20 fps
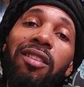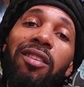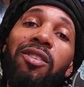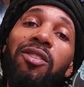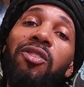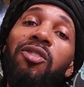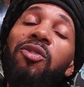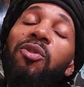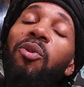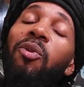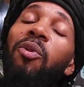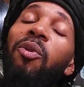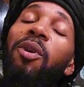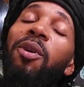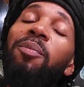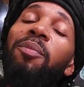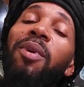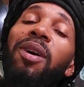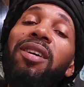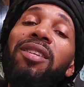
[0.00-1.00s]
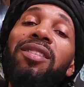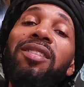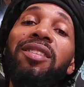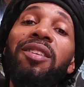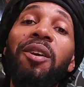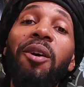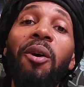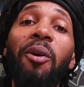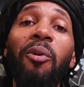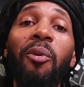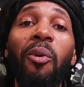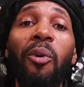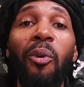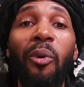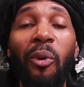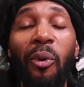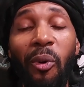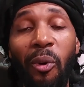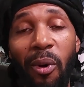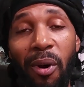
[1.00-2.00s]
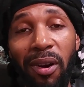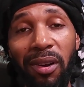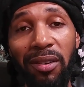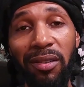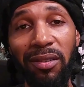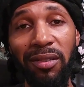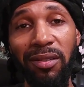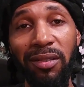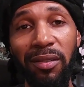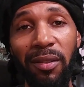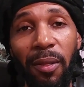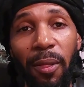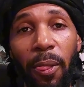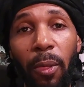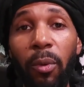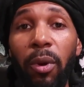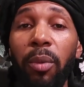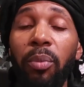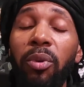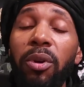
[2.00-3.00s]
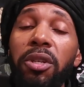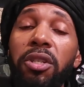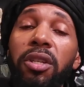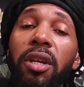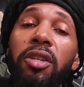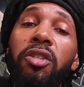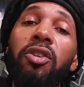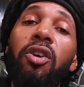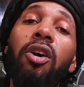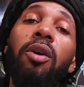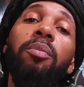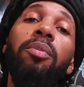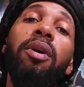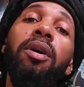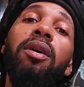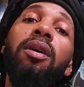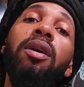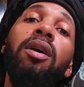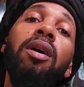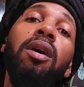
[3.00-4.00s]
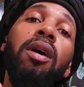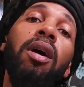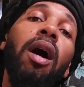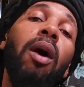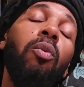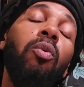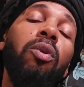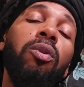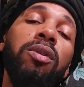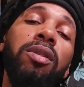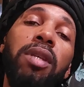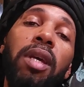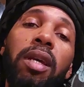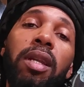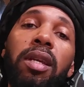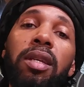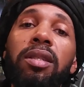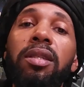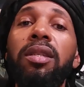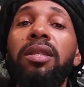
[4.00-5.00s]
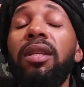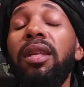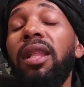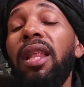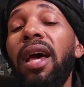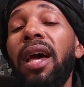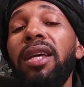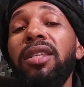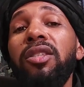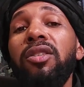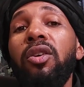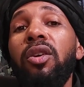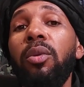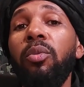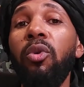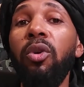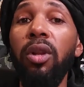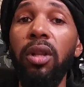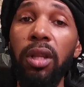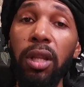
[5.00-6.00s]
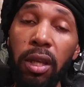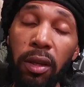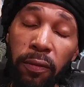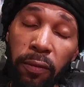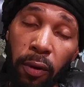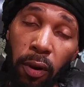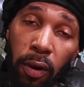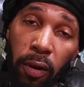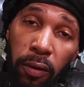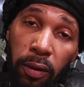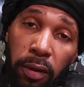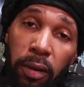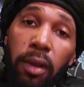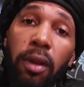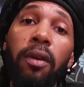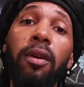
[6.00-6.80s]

The story must go on. We appreciate y'all, but I will say this, this is the last note I'm going to leave on.